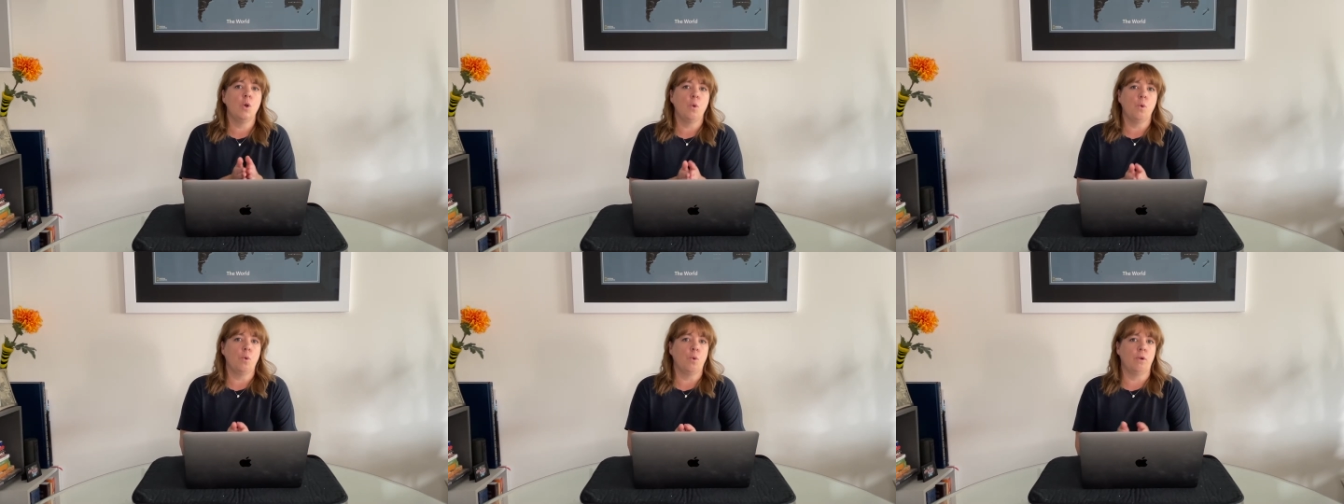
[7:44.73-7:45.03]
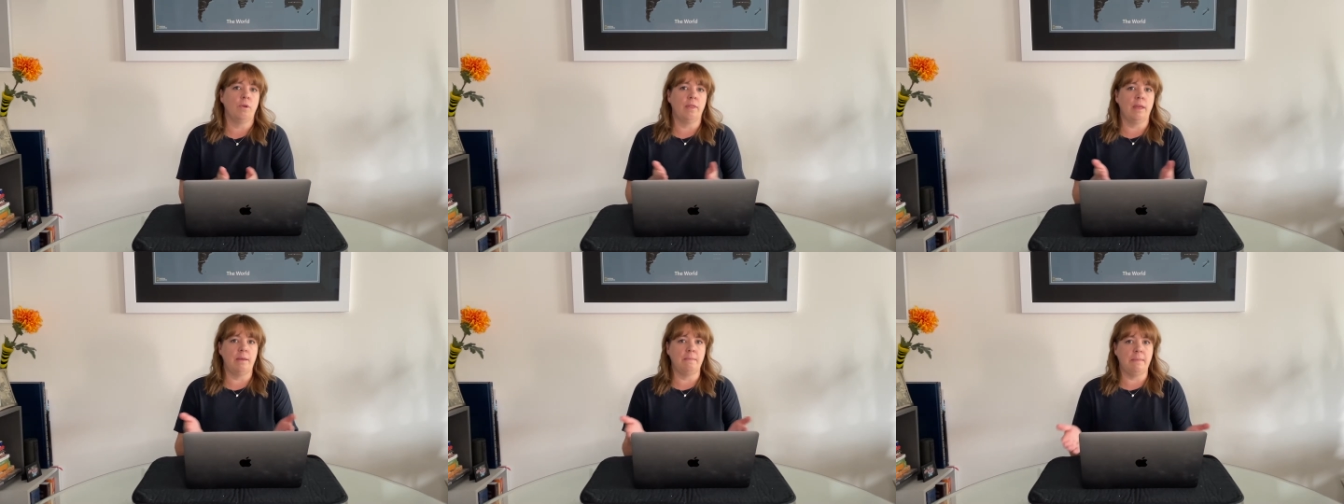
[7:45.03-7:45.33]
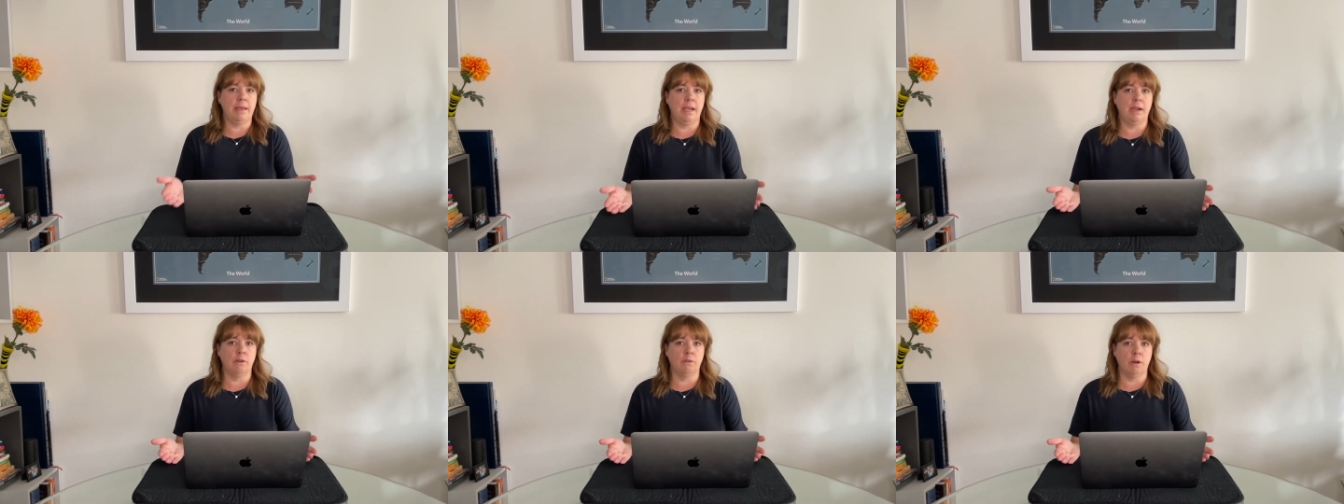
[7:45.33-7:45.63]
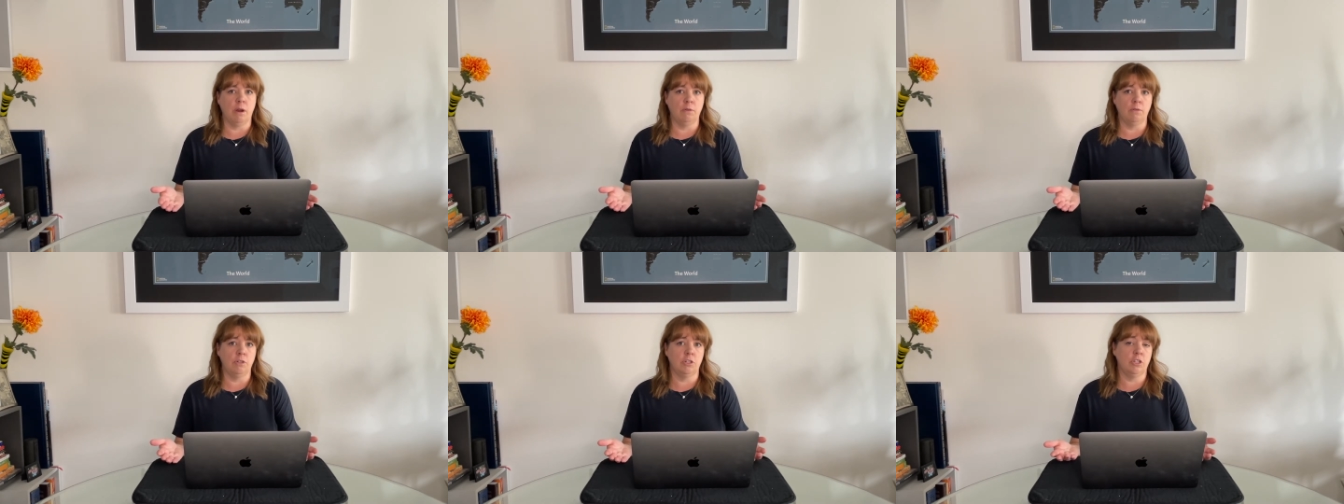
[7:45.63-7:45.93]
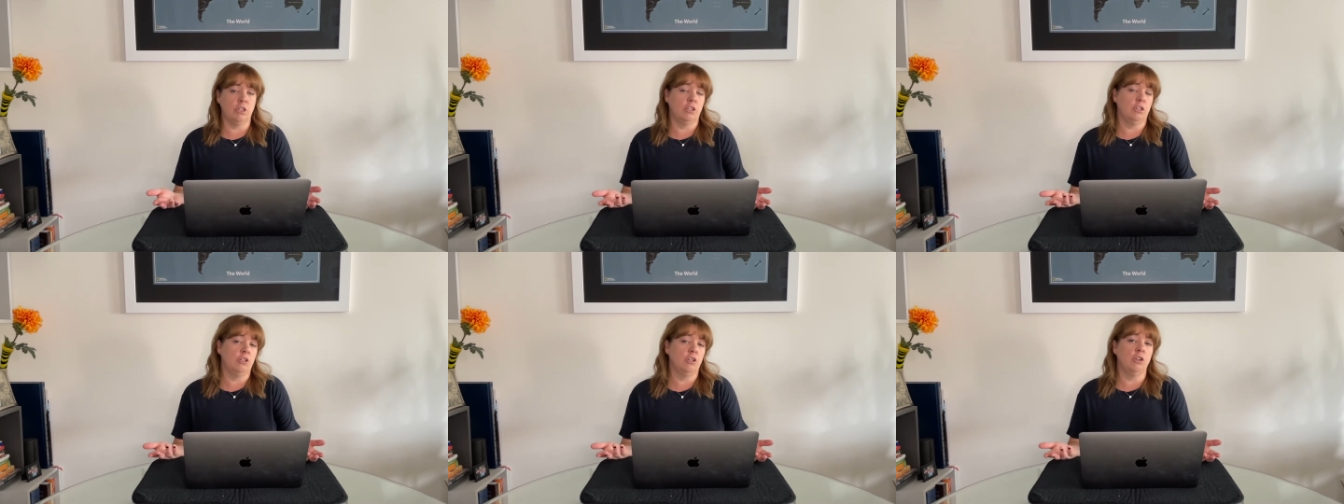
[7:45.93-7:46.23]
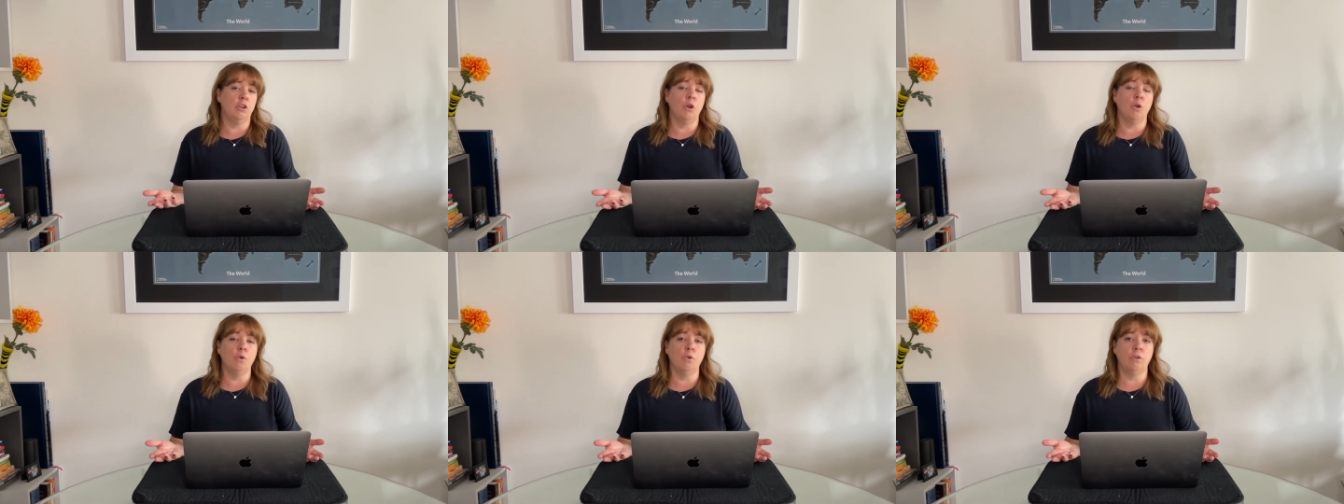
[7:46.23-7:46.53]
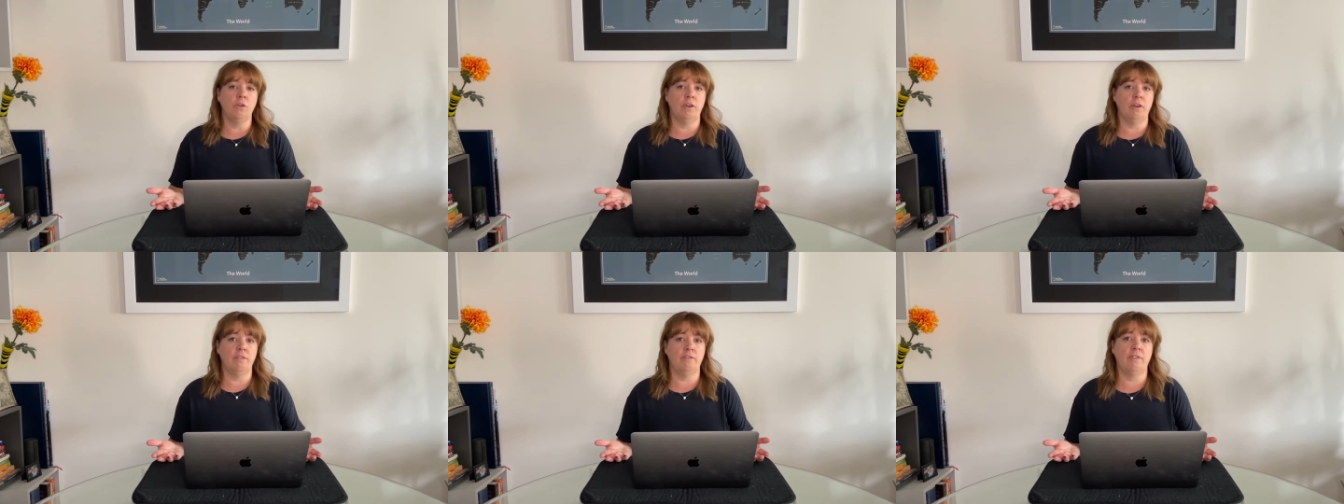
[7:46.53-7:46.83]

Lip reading: or they may go out to known